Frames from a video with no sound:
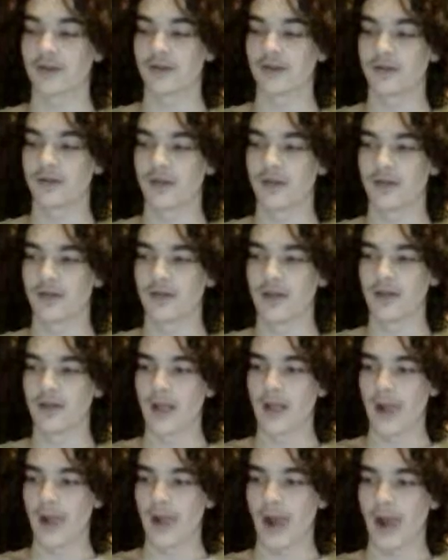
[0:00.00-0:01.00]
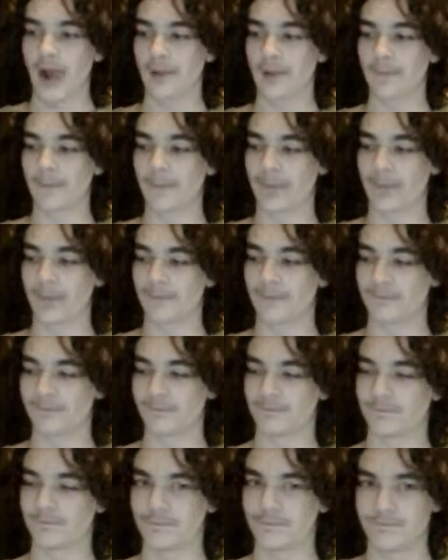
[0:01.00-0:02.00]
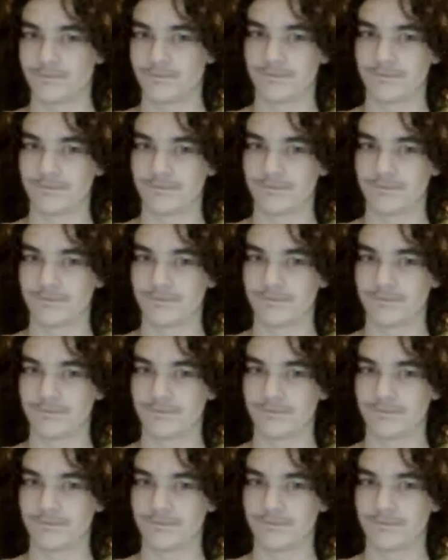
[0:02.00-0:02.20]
(silence)